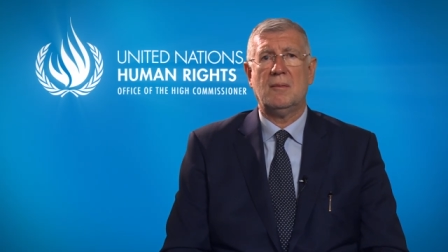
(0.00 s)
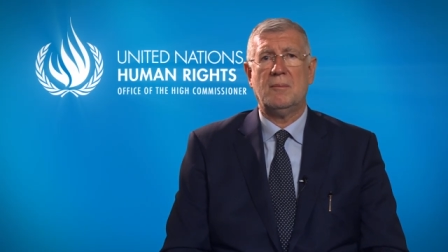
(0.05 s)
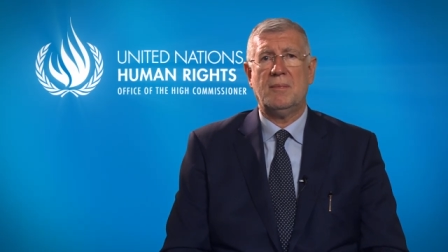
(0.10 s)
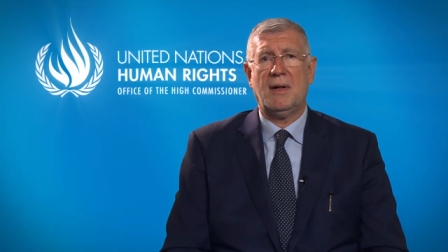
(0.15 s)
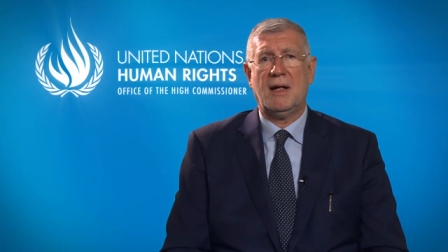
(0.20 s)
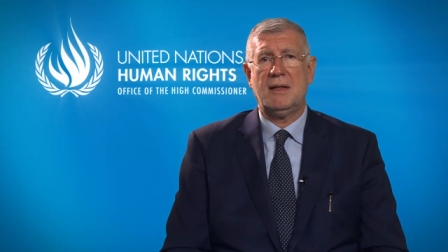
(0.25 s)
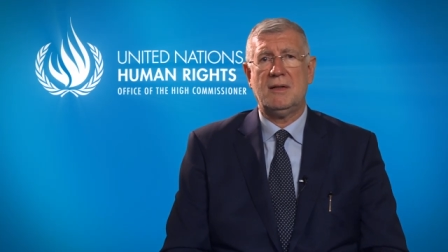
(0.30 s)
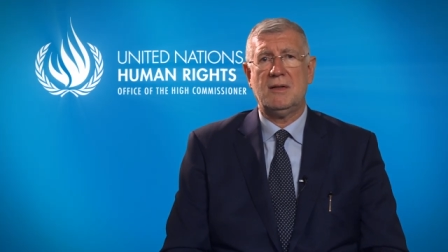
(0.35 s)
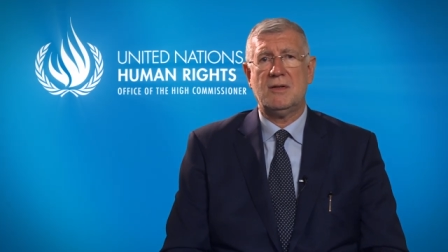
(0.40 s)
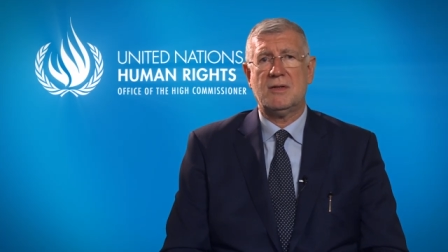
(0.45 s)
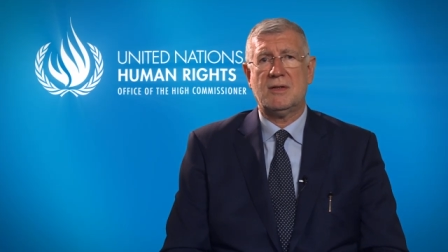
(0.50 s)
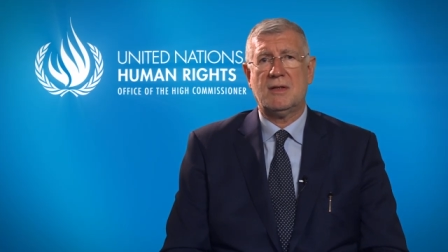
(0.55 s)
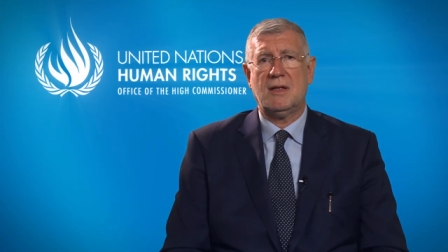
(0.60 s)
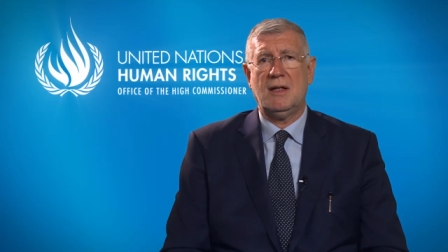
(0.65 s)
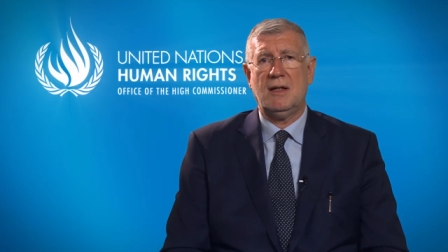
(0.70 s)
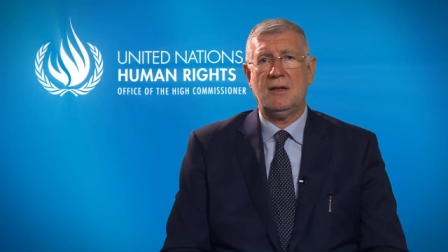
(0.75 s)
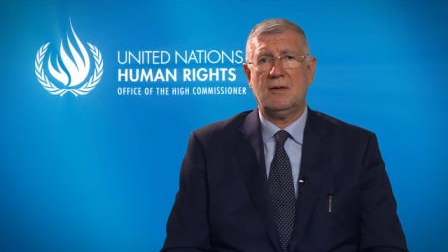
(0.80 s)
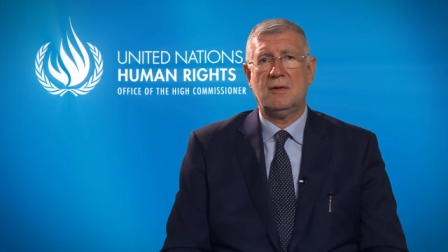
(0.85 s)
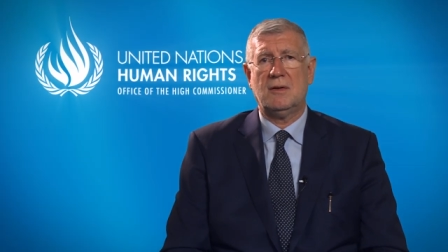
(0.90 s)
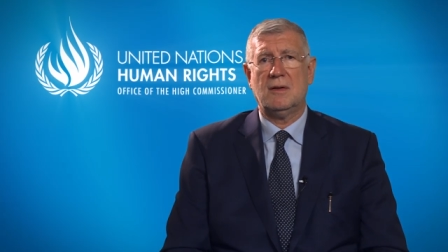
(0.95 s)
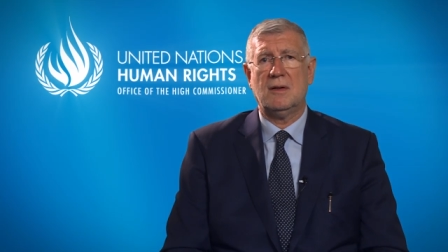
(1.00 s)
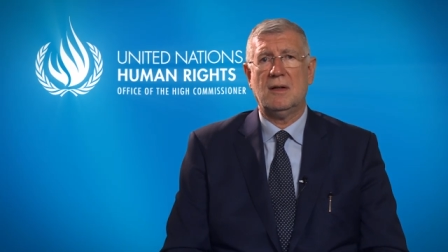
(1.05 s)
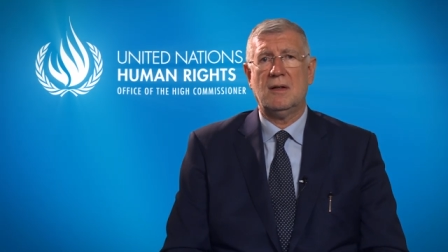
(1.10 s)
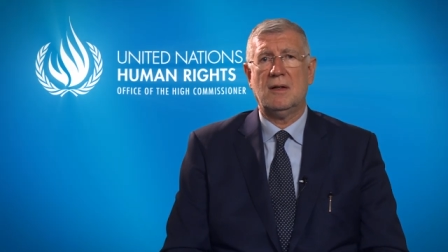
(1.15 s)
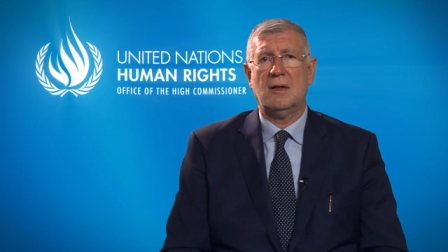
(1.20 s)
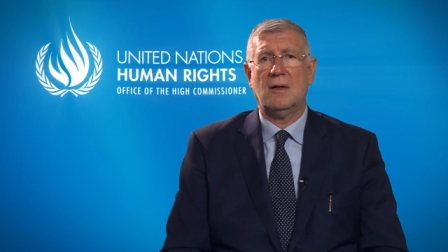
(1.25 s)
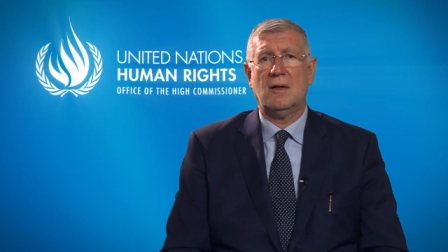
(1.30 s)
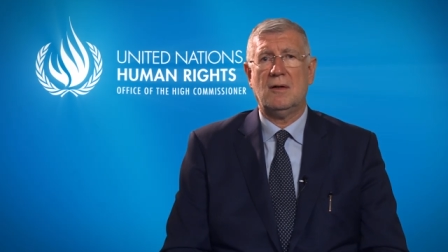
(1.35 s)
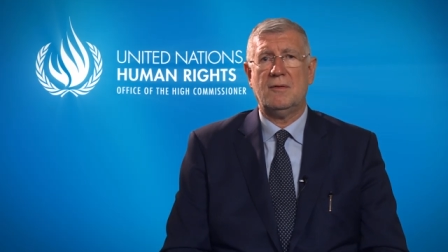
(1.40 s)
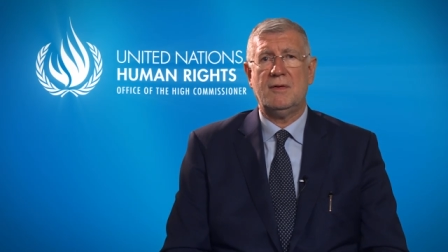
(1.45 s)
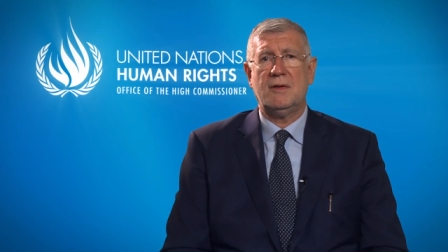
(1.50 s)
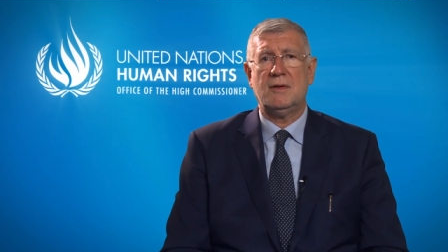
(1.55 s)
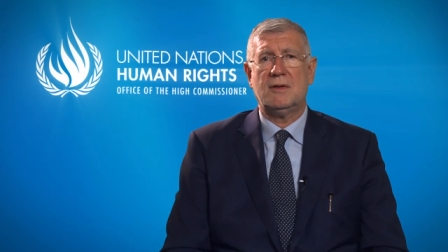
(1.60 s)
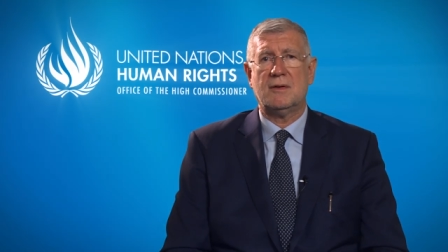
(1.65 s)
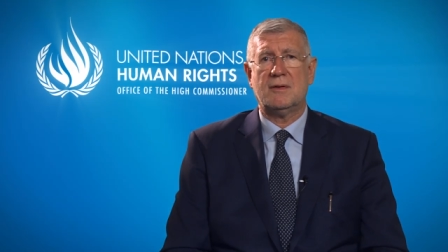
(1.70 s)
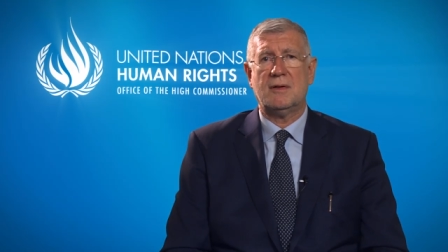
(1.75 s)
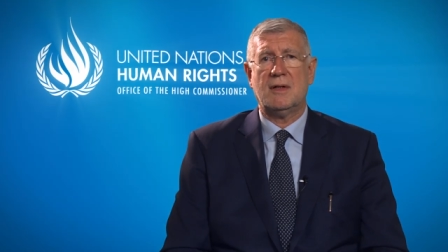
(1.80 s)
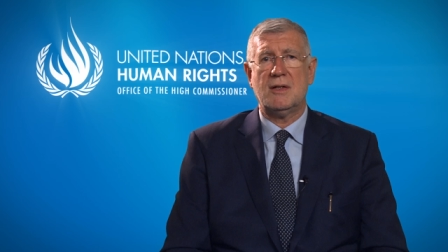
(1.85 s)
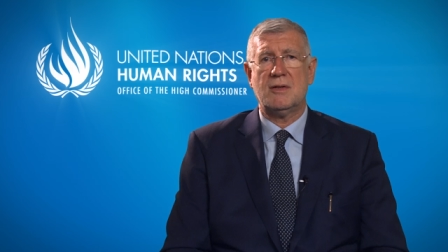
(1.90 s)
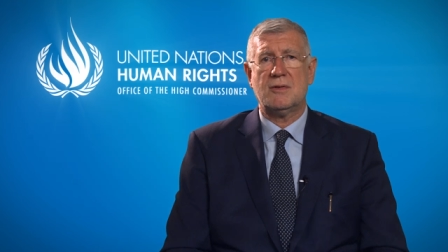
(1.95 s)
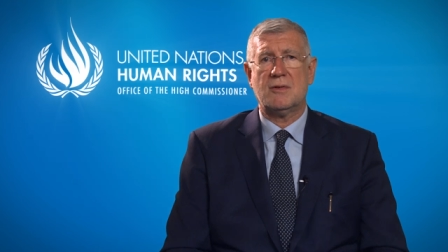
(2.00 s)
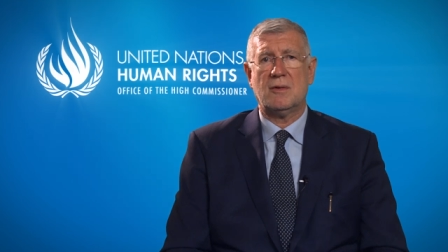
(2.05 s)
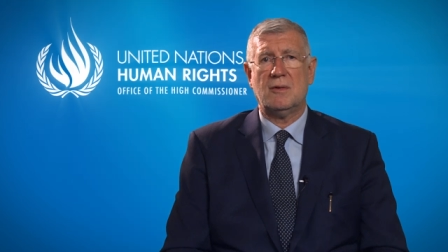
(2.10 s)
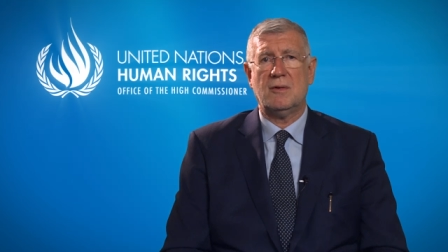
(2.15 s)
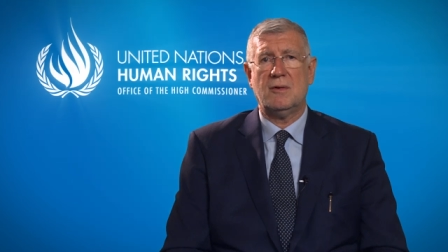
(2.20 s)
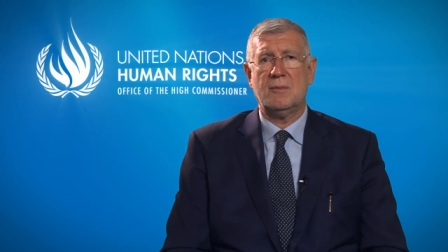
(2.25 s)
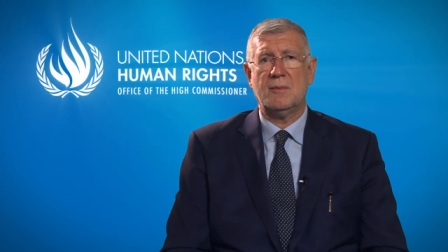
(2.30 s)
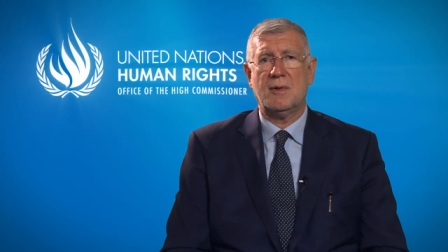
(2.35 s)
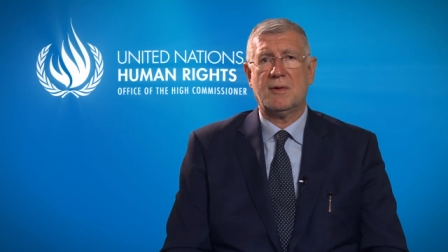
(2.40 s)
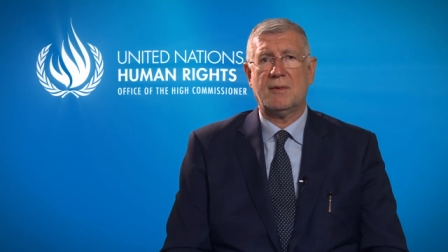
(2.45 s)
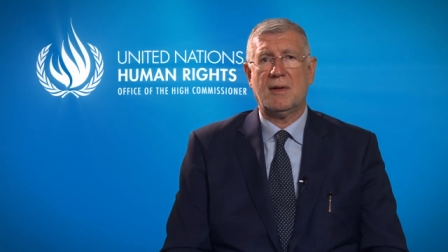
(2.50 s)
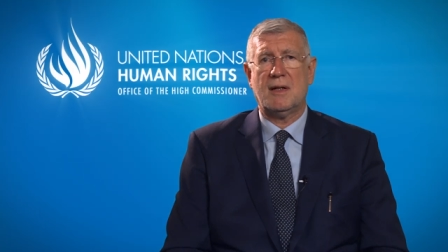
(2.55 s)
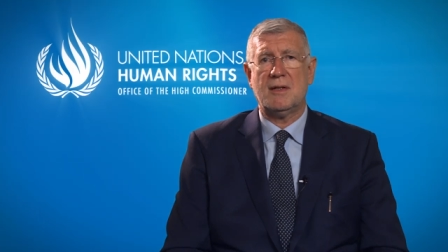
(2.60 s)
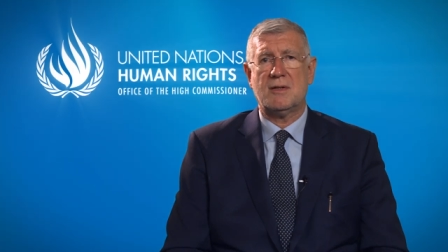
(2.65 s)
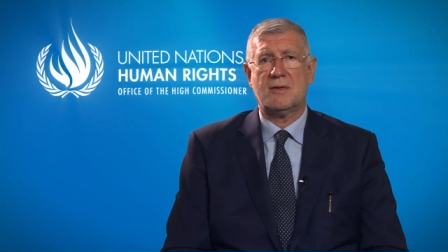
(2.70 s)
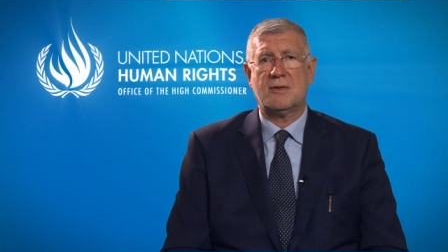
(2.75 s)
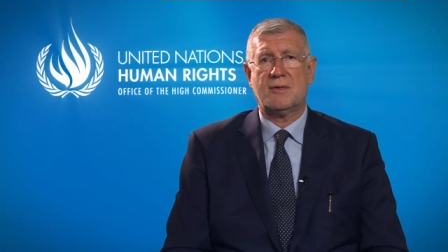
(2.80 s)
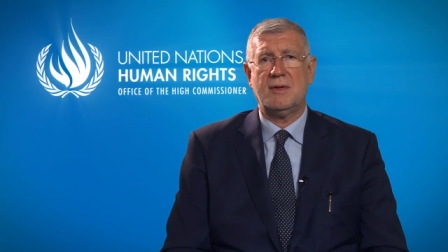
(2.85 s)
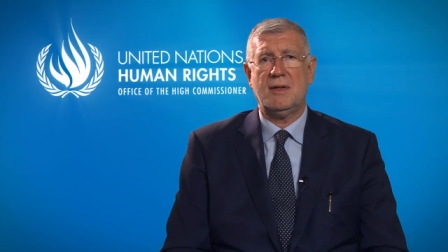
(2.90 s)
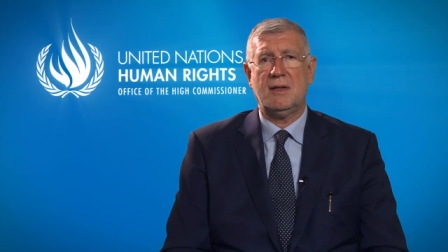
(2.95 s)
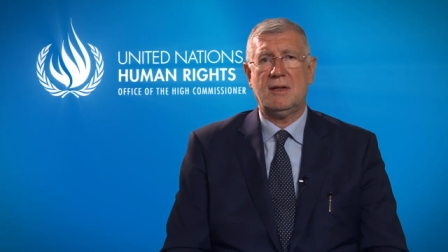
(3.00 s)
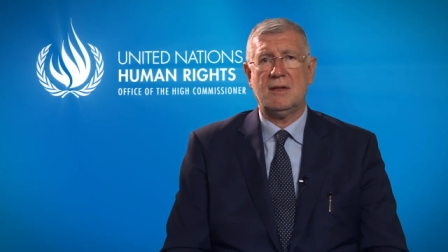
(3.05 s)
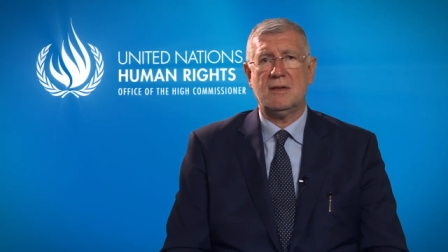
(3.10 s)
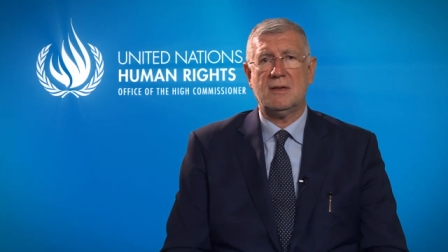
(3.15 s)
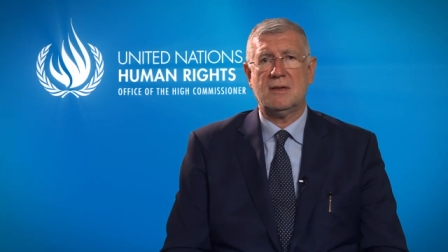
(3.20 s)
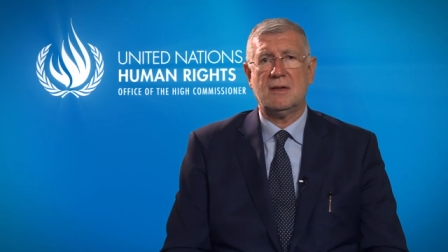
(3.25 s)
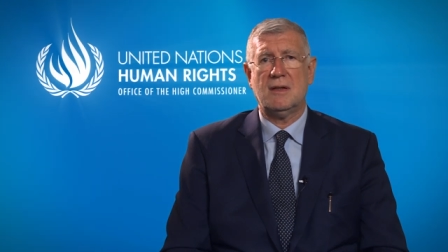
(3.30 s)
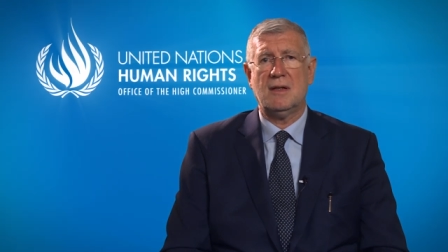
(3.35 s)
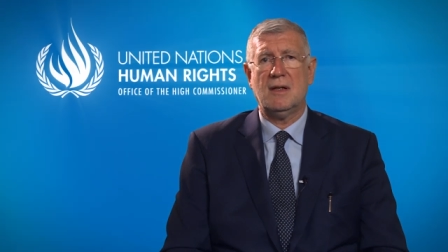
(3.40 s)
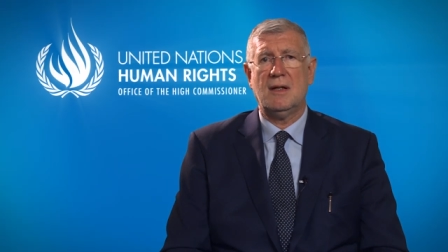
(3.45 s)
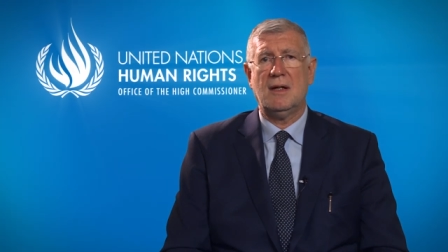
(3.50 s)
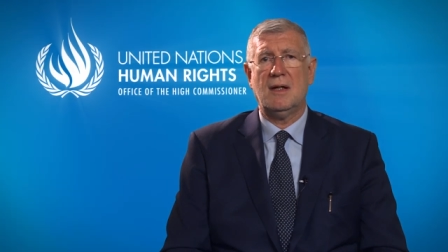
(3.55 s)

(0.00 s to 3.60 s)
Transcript: by the state of international human rights treaties